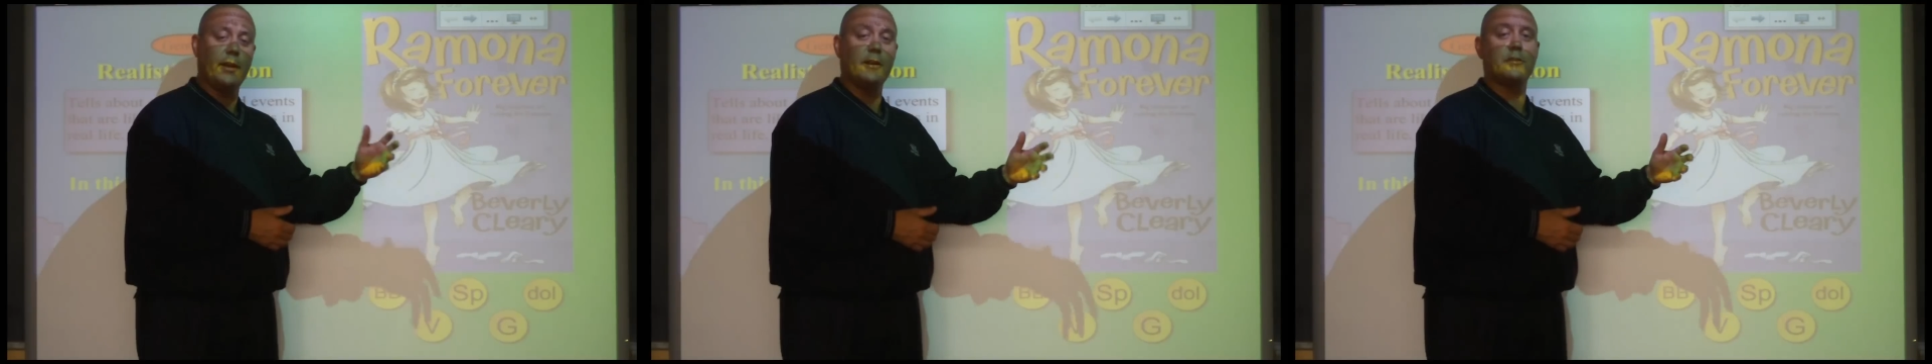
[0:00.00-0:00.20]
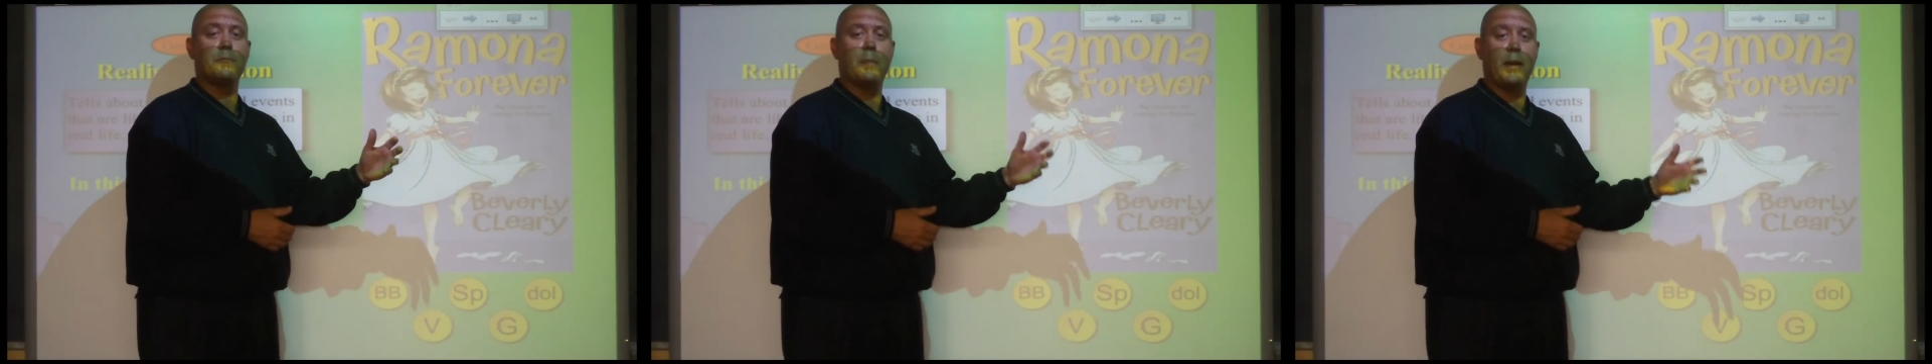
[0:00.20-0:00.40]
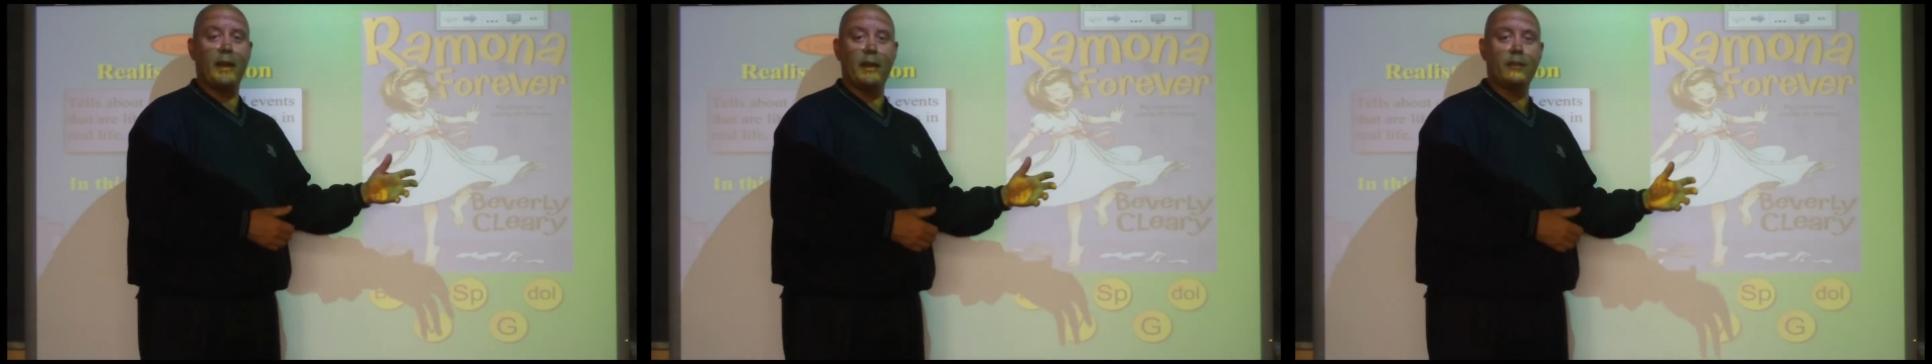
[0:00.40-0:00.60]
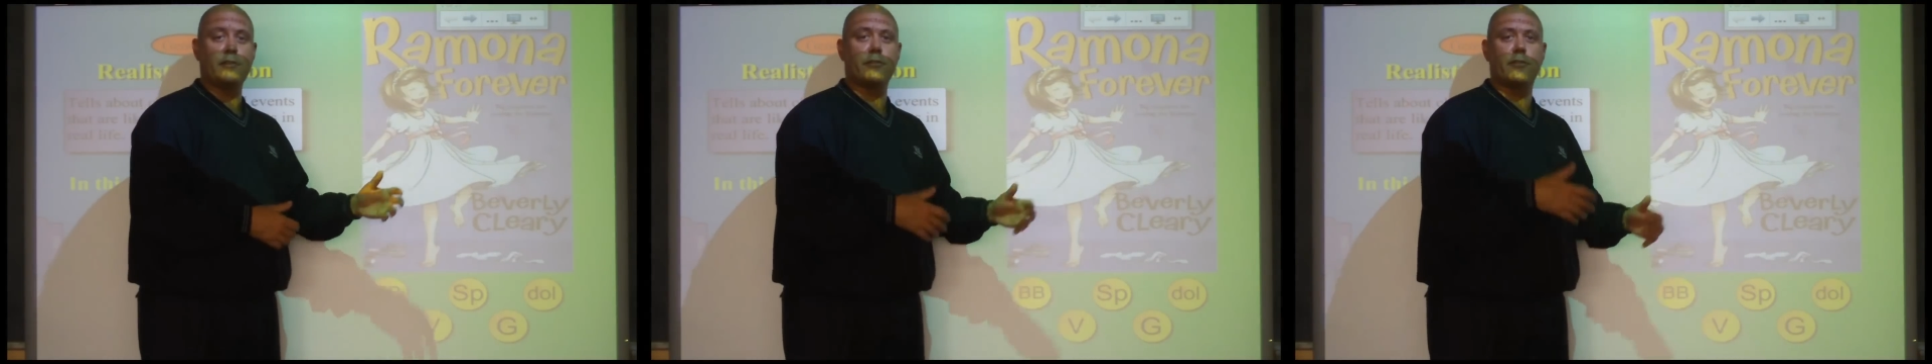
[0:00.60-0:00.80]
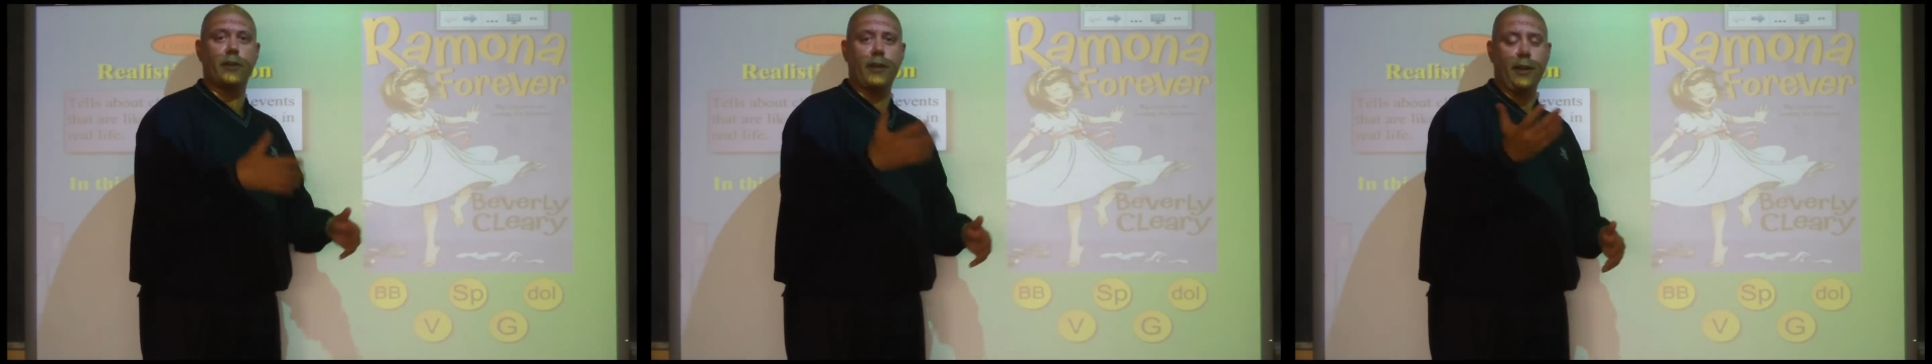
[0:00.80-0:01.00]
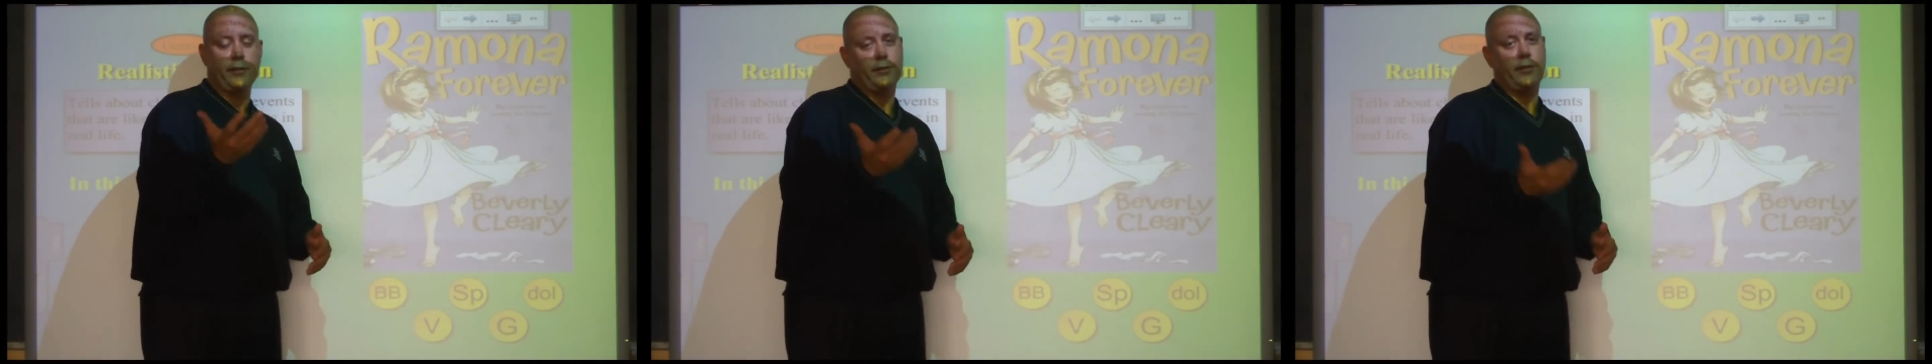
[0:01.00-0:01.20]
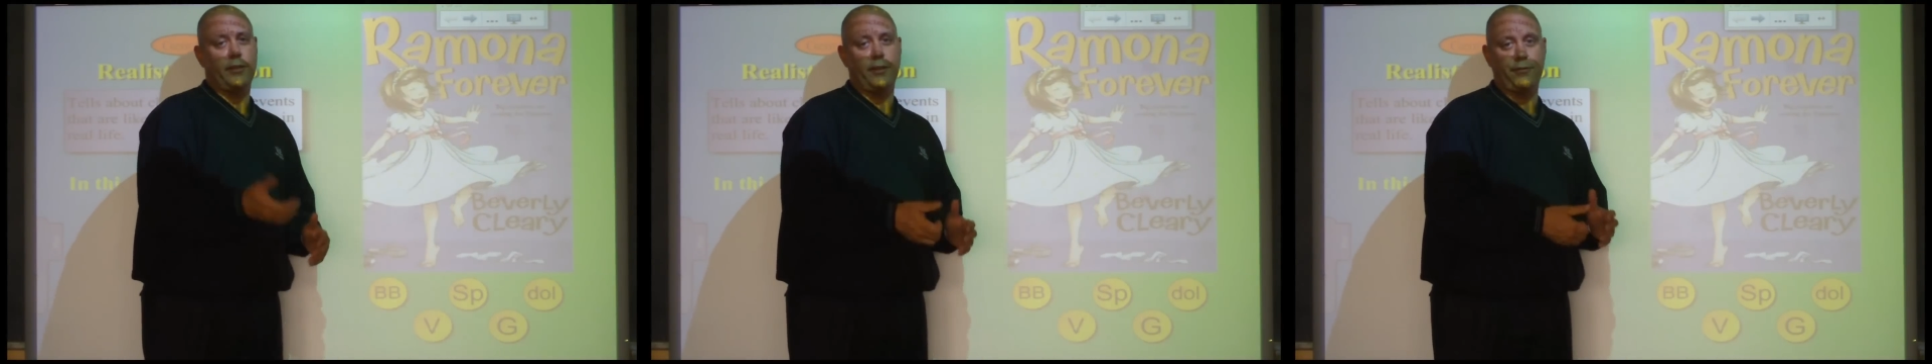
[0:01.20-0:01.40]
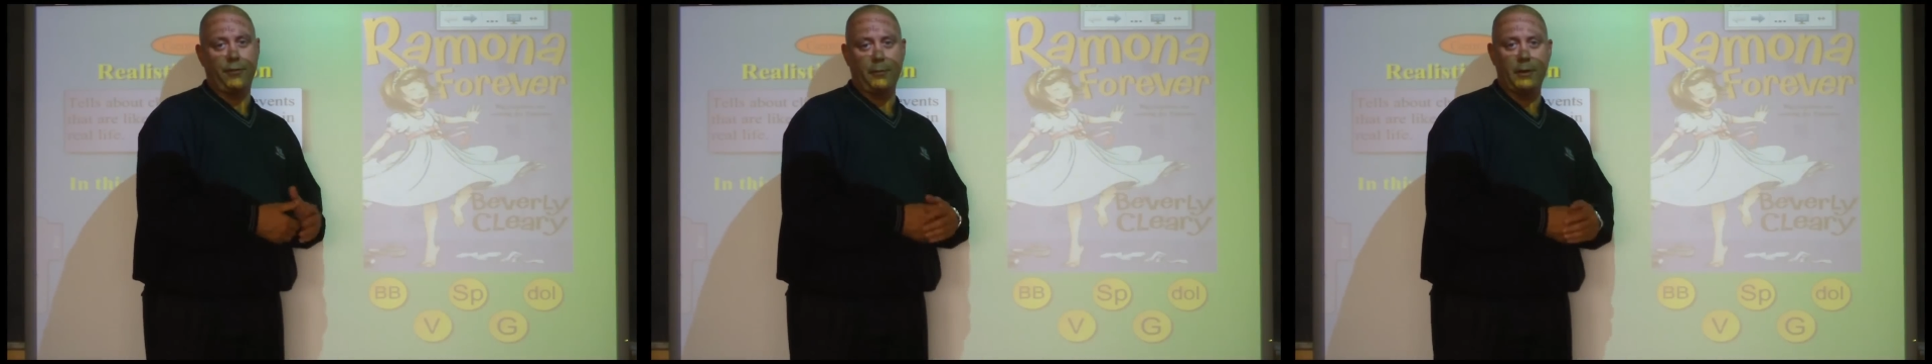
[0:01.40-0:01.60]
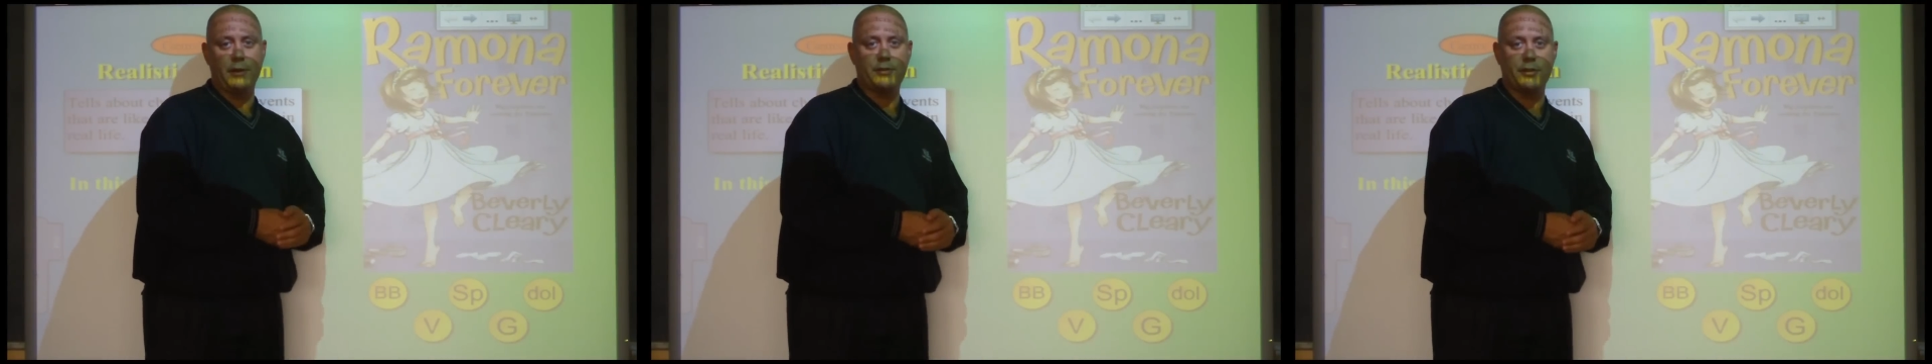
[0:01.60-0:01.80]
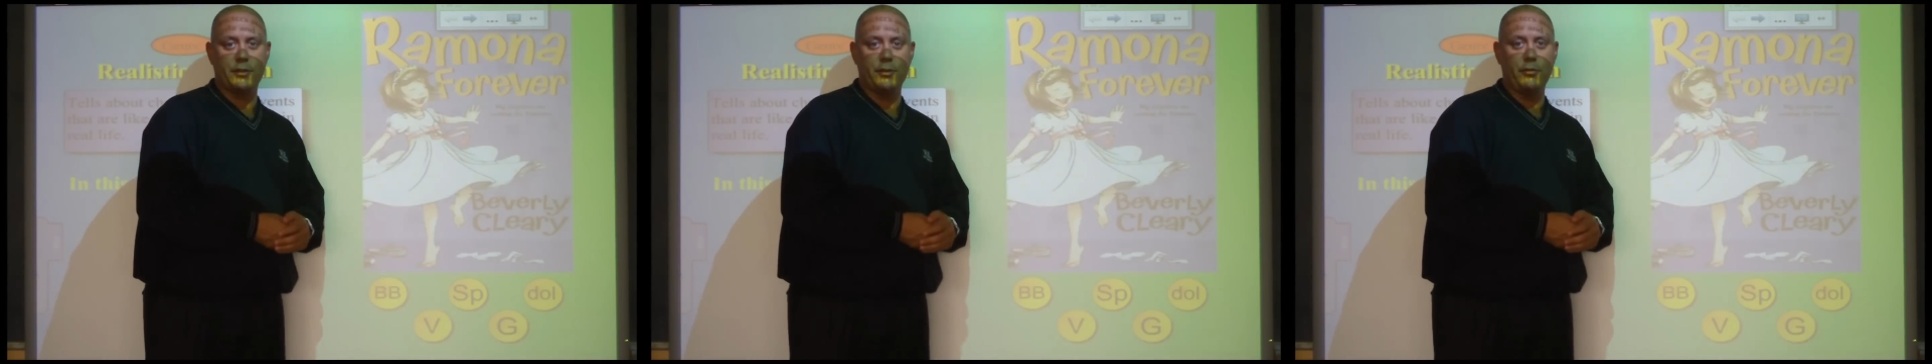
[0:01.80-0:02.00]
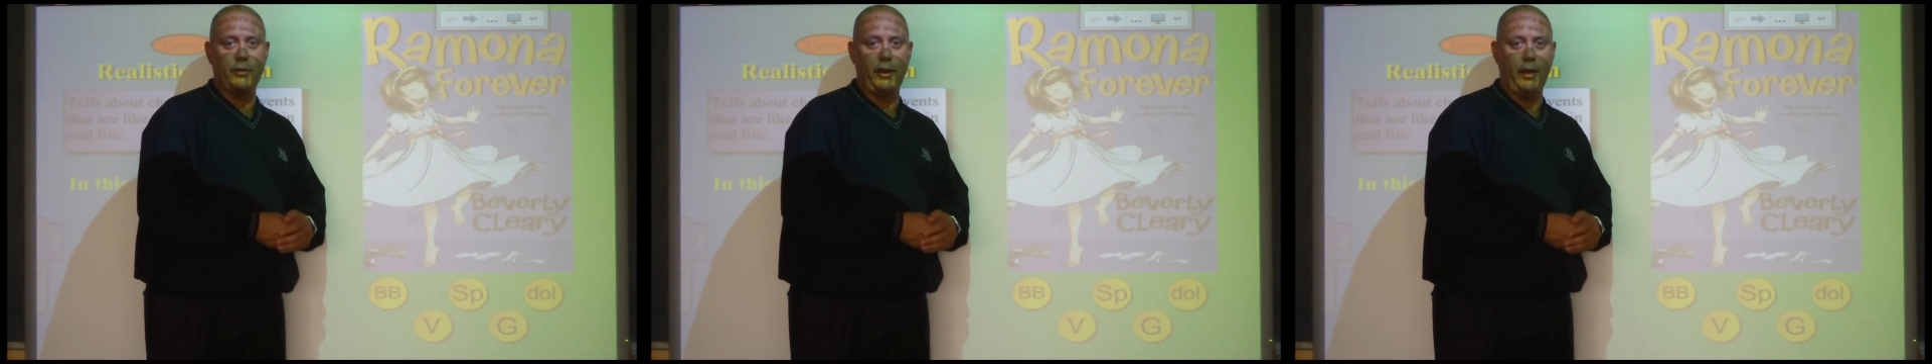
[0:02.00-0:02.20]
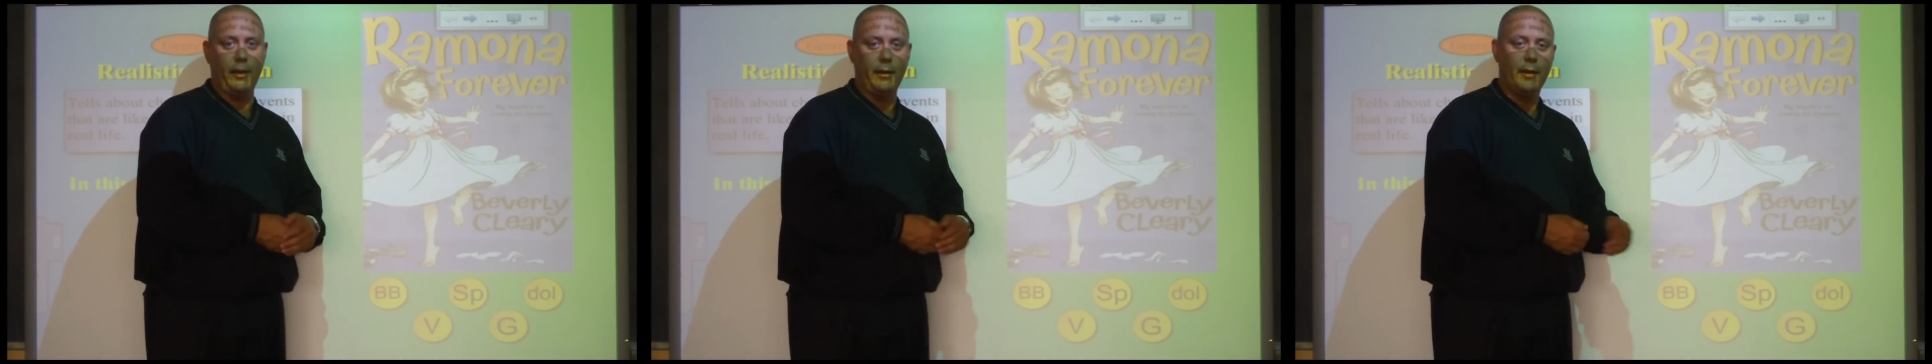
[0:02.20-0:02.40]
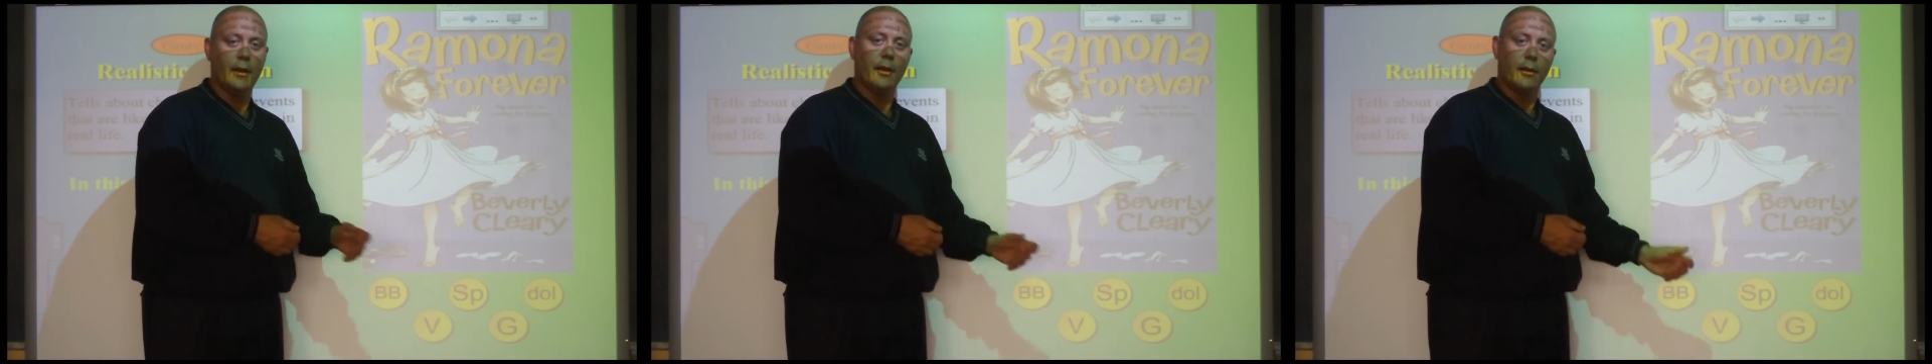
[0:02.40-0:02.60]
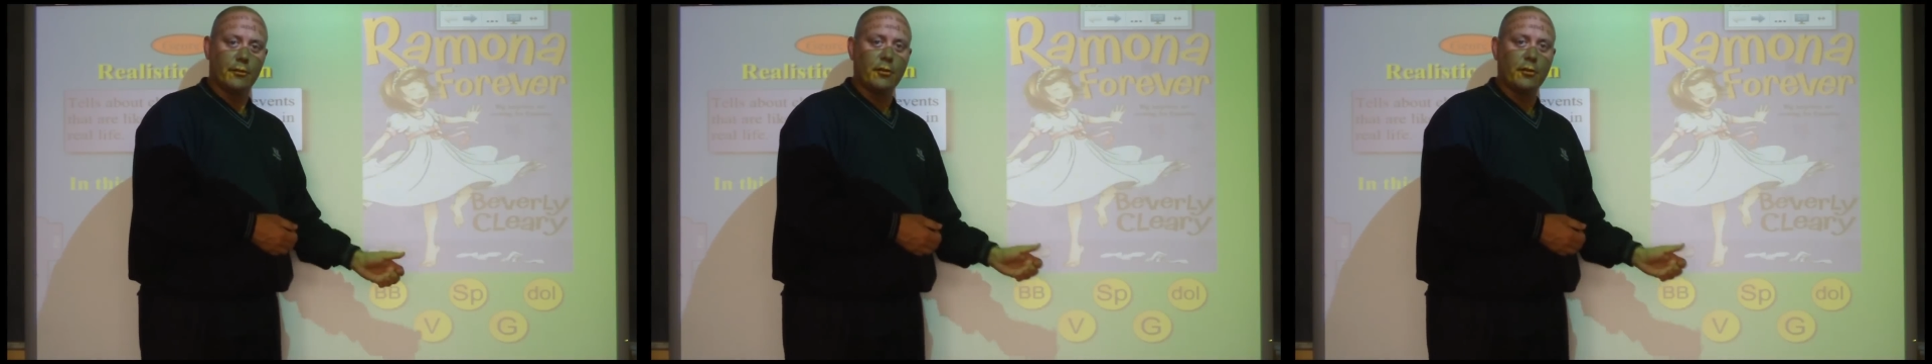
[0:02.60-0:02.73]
each page to get to the information you need.